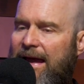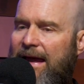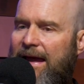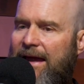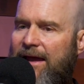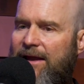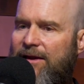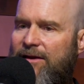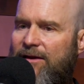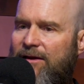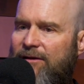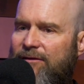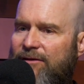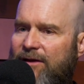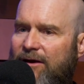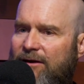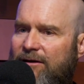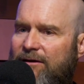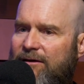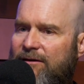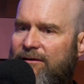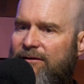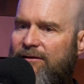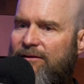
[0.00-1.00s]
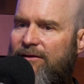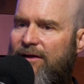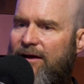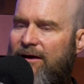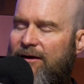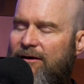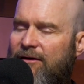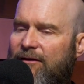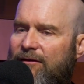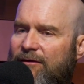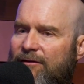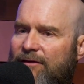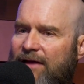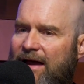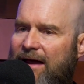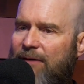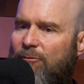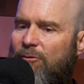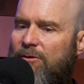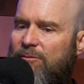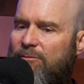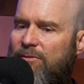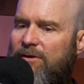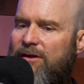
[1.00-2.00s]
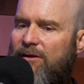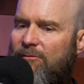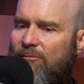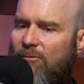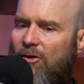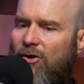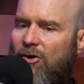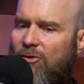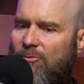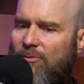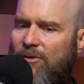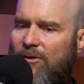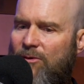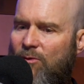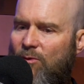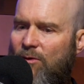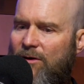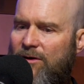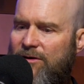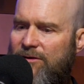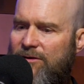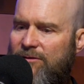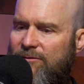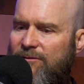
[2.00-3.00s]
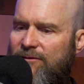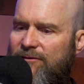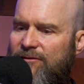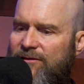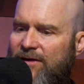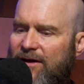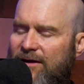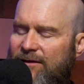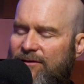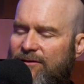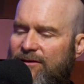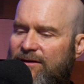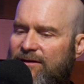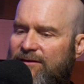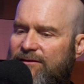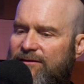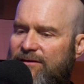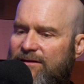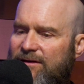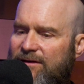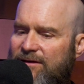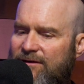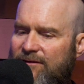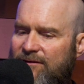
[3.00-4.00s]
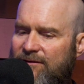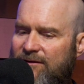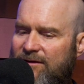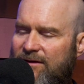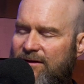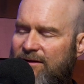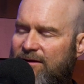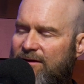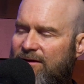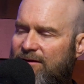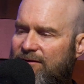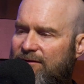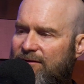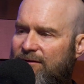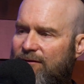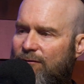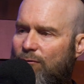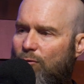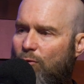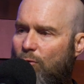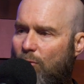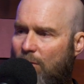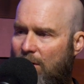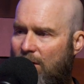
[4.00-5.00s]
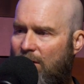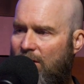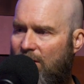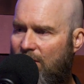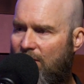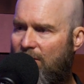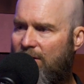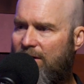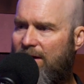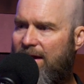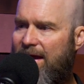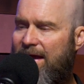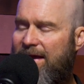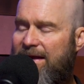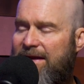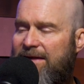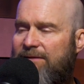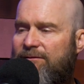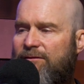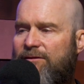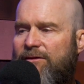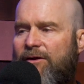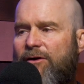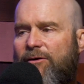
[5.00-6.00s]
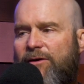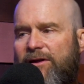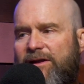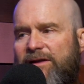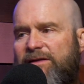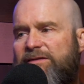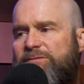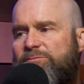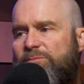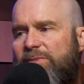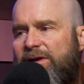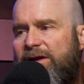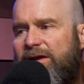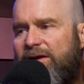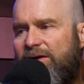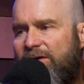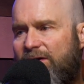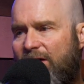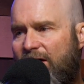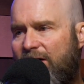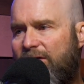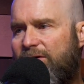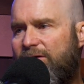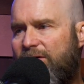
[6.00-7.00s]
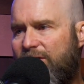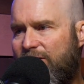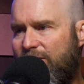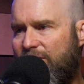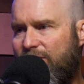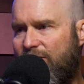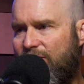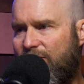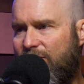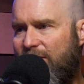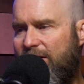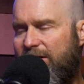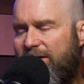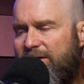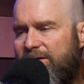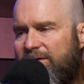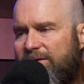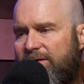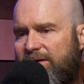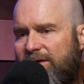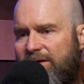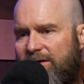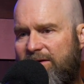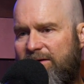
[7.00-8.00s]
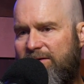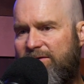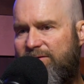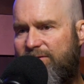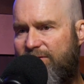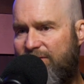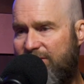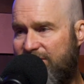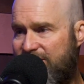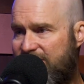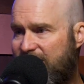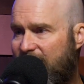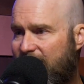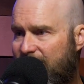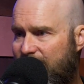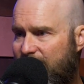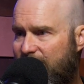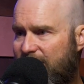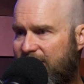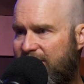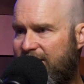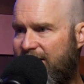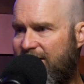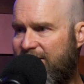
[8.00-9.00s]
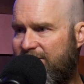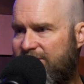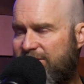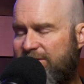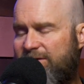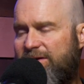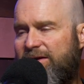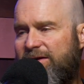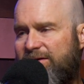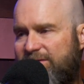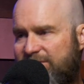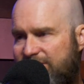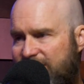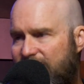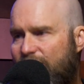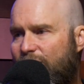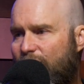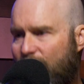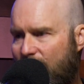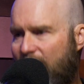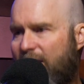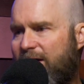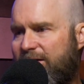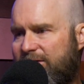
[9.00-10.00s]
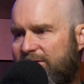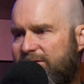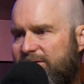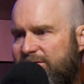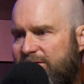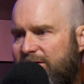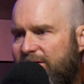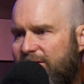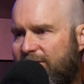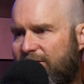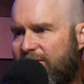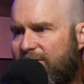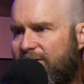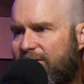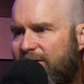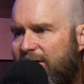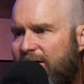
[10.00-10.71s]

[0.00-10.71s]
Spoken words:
And that would be a moment where you would say, this is wrong. And even though it is being done to you and it is for self-protection, it's still righteous anger.